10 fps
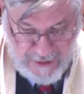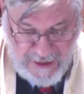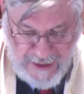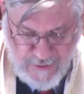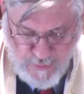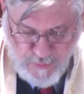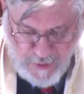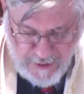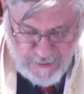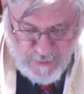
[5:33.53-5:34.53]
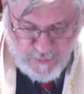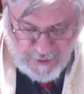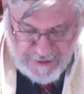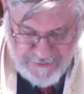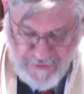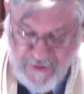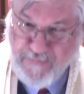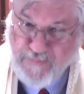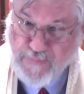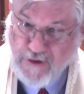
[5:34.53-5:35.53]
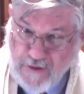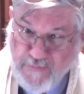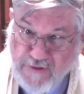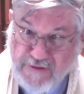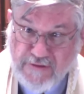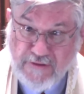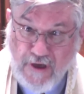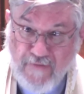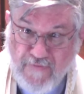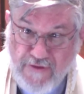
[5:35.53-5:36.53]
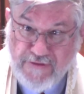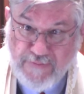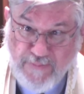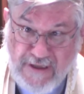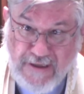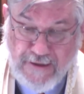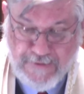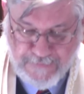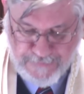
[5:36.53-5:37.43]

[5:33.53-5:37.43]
And what was the purpose of this meeting?